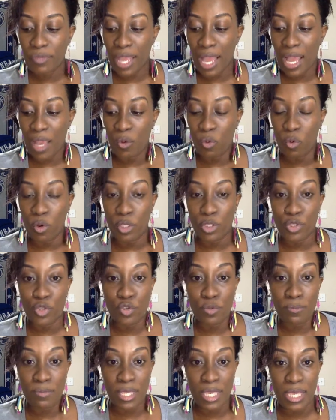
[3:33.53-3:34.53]
I want
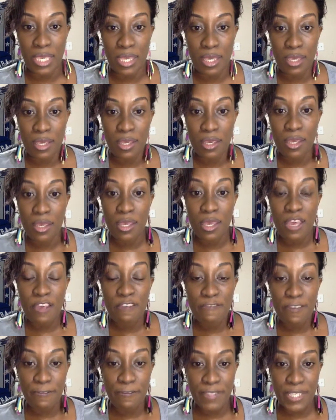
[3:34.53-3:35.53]
to make
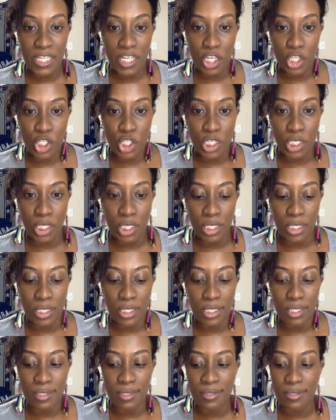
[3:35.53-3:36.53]

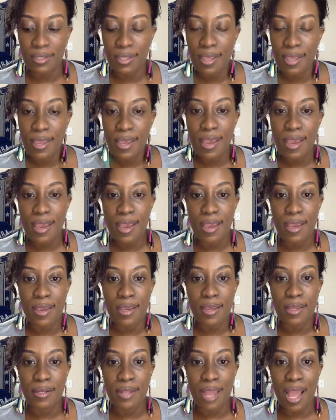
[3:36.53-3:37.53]
$1,500
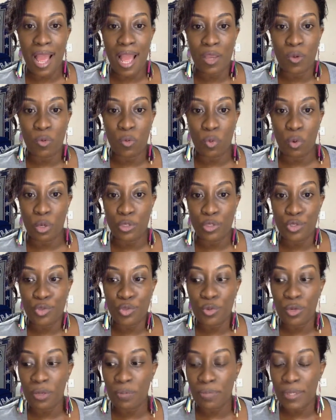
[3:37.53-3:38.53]
and I want
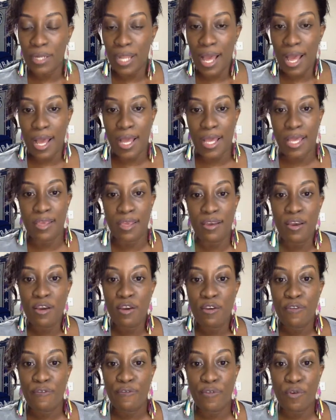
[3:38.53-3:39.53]
to apply
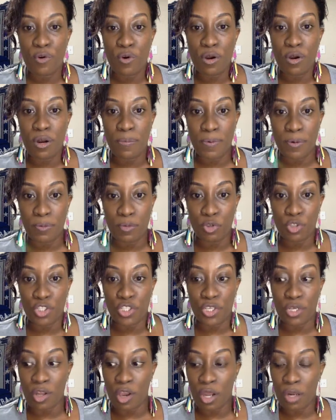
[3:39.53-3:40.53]
for a
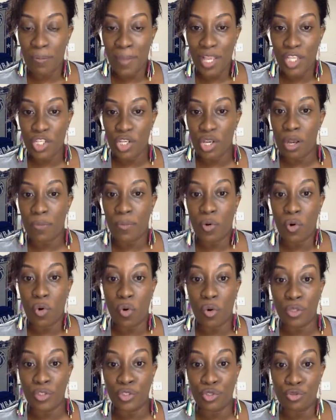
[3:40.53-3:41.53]
promotion on my job
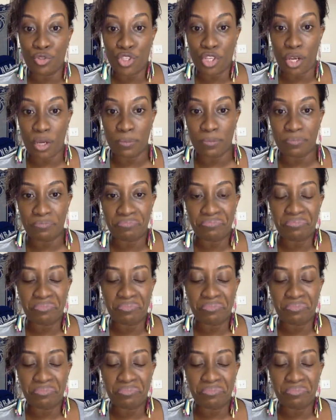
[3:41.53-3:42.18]
or a new job.